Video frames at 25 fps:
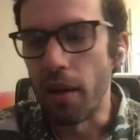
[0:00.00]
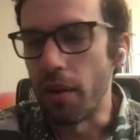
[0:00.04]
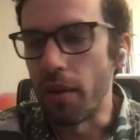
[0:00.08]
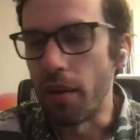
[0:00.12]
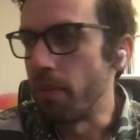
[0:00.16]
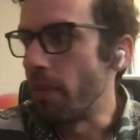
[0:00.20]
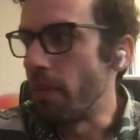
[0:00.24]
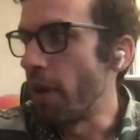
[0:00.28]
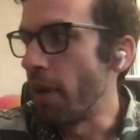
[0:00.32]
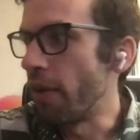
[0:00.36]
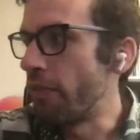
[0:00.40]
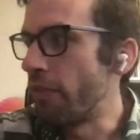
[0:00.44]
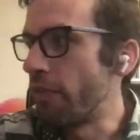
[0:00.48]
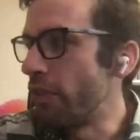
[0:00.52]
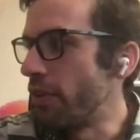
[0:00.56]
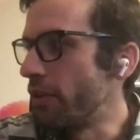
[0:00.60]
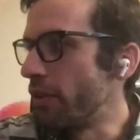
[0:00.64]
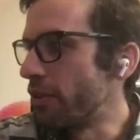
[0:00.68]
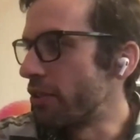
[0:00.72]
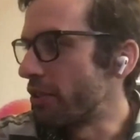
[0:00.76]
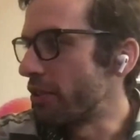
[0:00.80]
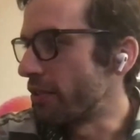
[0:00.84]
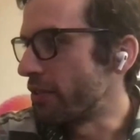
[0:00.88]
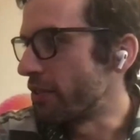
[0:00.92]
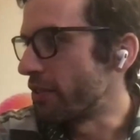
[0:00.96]
A
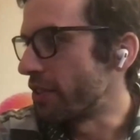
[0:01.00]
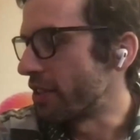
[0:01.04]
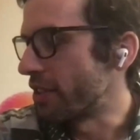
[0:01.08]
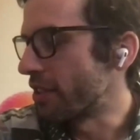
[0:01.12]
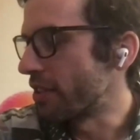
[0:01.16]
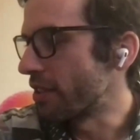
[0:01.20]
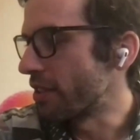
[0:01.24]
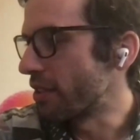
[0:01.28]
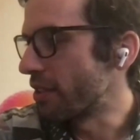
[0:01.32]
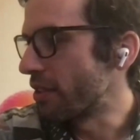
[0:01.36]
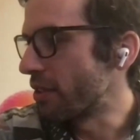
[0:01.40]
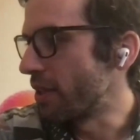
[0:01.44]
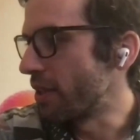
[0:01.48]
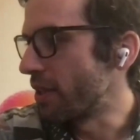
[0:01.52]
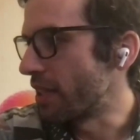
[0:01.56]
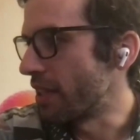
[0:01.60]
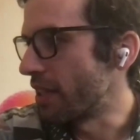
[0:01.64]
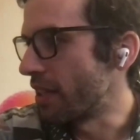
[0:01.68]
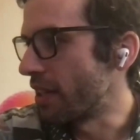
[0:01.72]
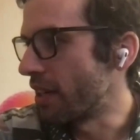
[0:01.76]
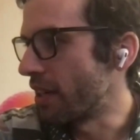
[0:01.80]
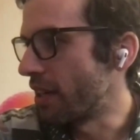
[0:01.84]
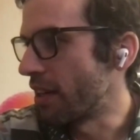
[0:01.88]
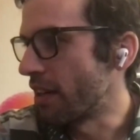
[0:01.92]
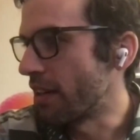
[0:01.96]
few sort of just
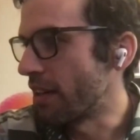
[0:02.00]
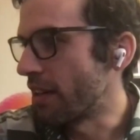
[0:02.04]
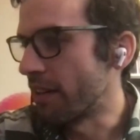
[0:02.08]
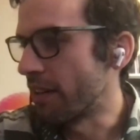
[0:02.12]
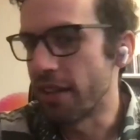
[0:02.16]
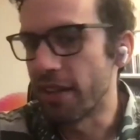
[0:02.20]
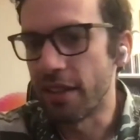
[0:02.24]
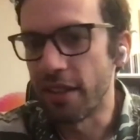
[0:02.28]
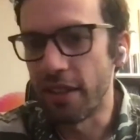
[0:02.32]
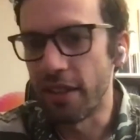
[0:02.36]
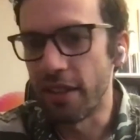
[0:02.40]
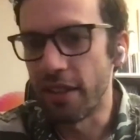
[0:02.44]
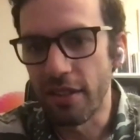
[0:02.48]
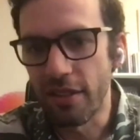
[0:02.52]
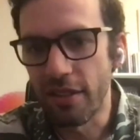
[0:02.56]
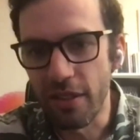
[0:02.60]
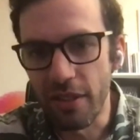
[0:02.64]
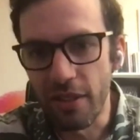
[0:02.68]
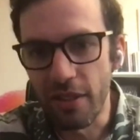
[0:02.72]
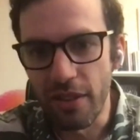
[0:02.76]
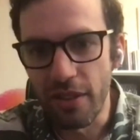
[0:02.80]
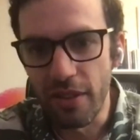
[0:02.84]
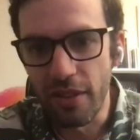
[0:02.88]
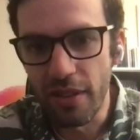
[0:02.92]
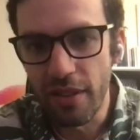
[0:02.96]
quick and concrete things.
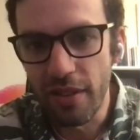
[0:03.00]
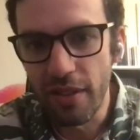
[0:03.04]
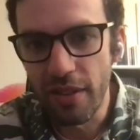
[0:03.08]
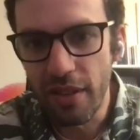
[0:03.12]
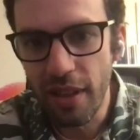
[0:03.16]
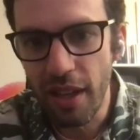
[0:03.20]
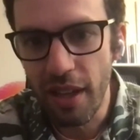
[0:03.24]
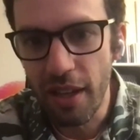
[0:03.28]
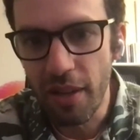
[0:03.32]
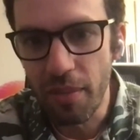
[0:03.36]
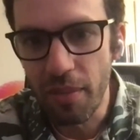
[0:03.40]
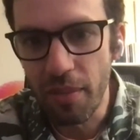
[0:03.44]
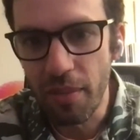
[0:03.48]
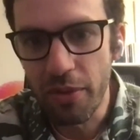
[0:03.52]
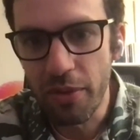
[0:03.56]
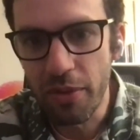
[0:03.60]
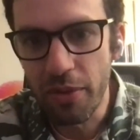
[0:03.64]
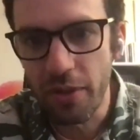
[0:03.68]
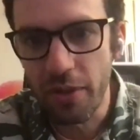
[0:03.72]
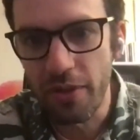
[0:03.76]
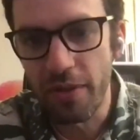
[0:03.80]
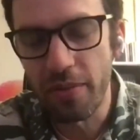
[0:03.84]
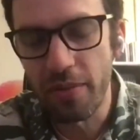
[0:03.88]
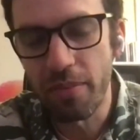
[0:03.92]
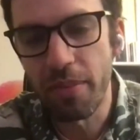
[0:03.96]
So,
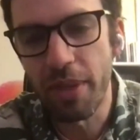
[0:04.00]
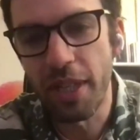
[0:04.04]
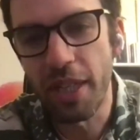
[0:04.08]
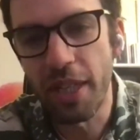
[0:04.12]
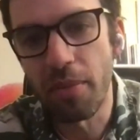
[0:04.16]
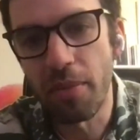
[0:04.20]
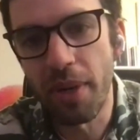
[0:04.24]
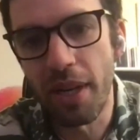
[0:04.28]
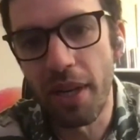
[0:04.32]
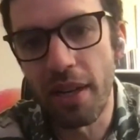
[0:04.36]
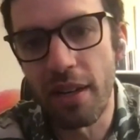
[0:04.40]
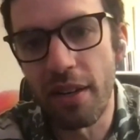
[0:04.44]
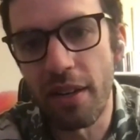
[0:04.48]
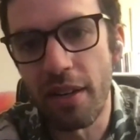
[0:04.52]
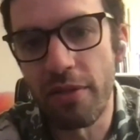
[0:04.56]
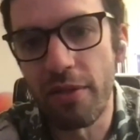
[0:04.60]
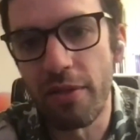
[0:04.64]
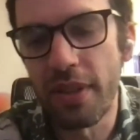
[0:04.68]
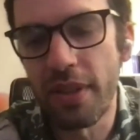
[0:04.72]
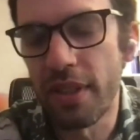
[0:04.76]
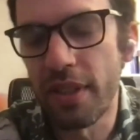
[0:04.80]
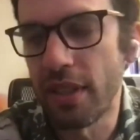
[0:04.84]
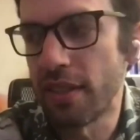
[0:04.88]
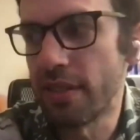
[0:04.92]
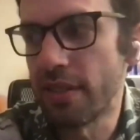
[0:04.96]
sort of piggybacking off
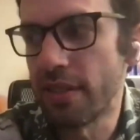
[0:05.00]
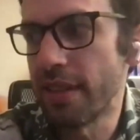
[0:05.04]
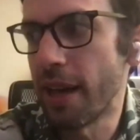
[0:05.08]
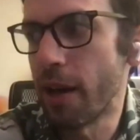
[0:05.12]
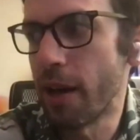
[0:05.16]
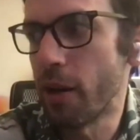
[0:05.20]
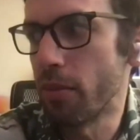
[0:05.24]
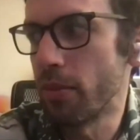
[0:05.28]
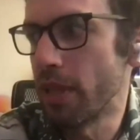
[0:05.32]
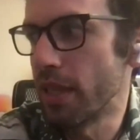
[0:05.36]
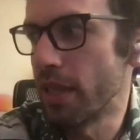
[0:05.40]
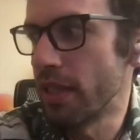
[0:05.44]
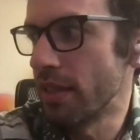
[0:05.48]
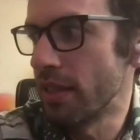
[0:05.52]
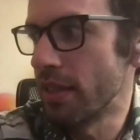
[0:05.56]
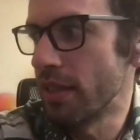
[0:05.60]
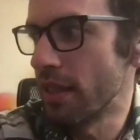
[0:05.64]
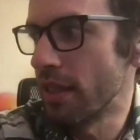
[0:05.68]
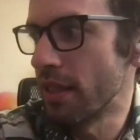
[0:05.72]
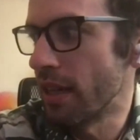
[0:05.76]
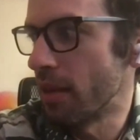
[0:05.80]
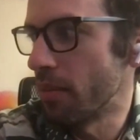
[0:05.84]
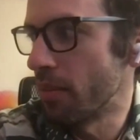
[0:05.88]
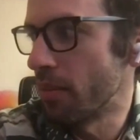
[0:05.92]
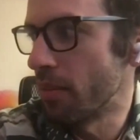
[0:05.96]
of one thing Sowmya
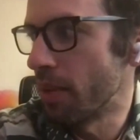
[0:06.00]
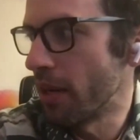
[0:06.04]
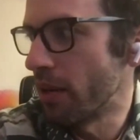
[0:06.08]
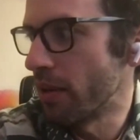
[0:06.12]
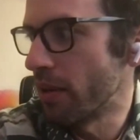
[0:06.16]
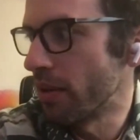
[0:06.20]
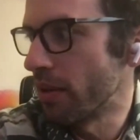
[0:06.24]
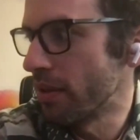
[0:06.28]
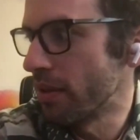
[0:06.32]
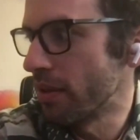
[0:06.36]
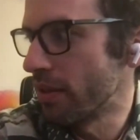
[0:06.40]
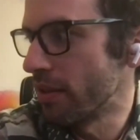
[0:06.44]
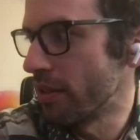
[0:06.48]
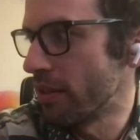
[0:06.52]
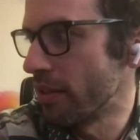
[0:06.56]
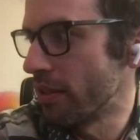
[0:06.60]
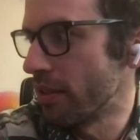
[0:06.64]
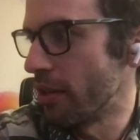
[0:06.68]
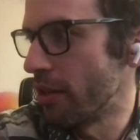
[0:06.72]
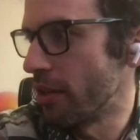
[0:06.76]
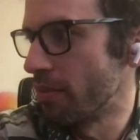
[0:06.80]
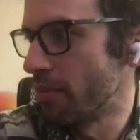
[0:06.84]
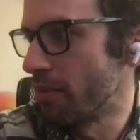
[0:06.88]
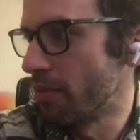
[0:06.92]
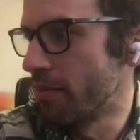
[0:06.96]
said about,
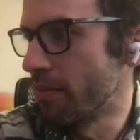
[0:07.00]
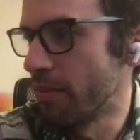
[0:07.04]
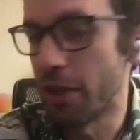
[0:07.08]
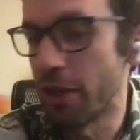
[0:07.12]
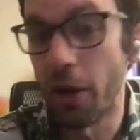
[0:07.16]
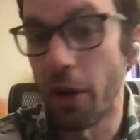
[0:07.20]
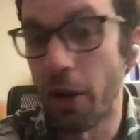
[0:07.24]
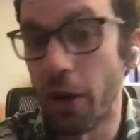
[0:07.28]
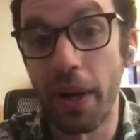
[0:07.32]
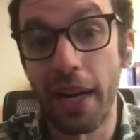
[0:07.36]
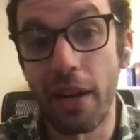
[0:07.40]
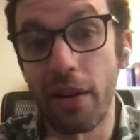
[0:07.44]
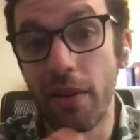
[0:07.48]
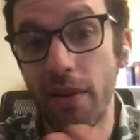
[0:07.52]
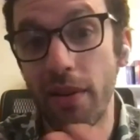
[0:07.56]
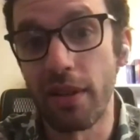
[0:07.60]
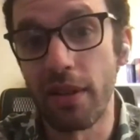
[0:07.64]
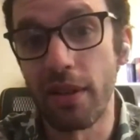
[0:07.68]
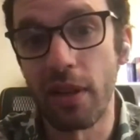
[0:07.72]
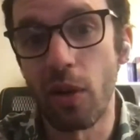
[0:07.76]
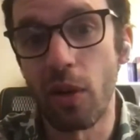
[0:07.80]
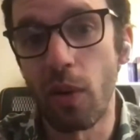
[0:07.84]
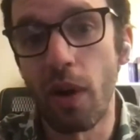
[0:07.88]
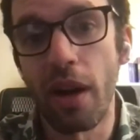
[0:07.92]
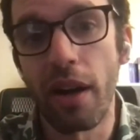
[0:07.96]
going
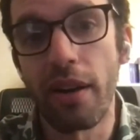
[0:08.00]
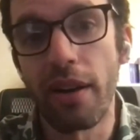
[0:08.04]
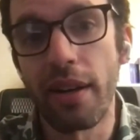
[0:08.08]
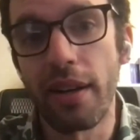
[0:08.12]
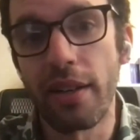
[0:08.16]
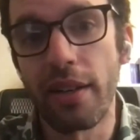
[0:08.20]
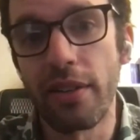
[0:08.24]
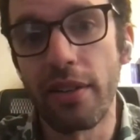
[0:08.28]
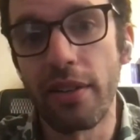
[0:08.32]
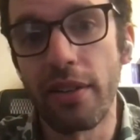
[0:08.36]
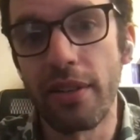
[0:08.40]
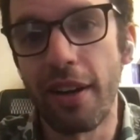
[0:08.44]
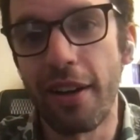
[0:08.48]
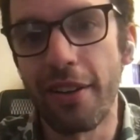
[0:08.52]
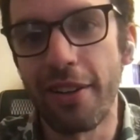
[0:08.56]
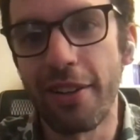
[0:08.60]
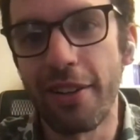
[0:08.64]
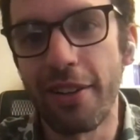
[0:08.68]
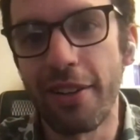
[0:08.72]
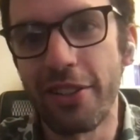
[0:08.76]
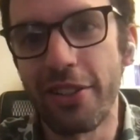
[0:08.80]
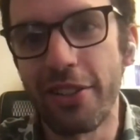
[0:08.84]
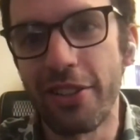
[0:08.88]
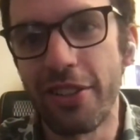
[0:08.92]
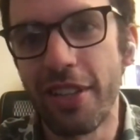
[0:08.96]
out and acquiring new
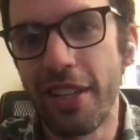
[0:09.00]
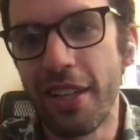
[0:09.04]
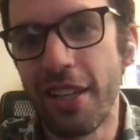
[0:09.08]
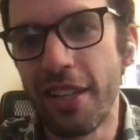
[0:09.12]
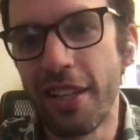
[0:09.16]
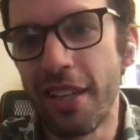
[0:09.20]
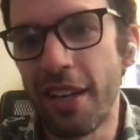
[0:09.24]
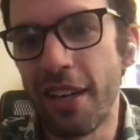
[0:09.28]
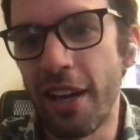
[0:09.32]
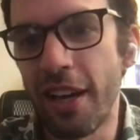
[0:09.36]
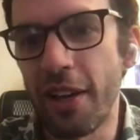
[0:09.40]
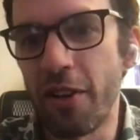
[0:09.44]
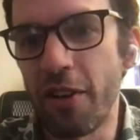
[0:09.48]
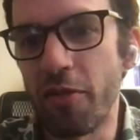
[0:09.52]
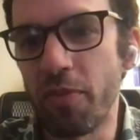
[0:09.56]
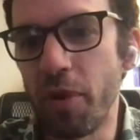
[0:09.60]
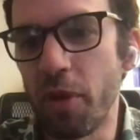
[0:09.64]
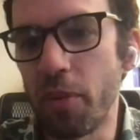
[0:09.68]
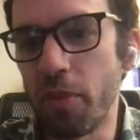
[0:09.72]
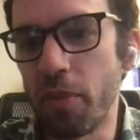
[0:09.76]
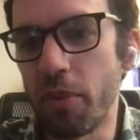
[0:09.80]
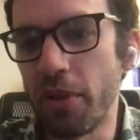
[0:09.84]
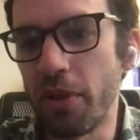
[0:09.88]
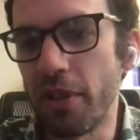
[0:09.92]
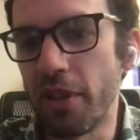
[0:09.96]
knowledge. I don't know
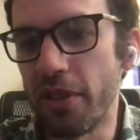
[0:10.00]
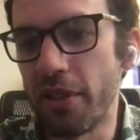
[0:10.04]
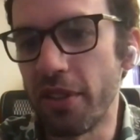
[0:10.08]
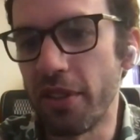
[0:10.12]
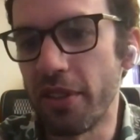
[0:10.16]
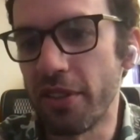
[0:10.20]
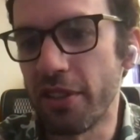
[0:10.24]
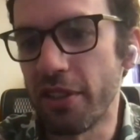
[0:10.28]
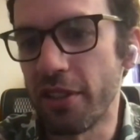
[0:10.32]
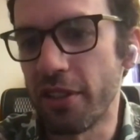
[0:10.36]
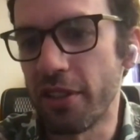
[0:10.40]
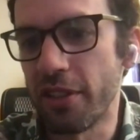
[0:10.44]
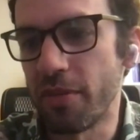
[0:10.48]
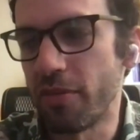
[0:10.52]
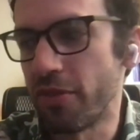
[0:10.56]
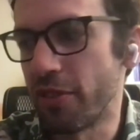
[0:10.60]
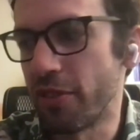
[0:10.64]
if people know this